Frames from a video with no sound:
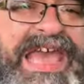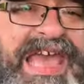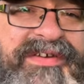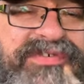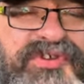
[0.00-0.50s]

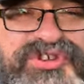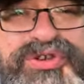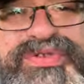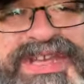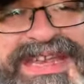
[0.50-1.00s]
If you're
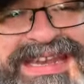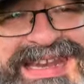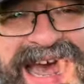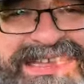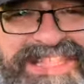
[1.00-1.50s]
choosing
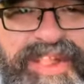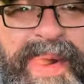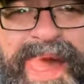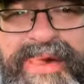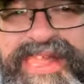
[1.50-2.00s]
not to go
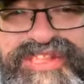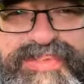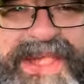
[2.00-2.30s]
out and do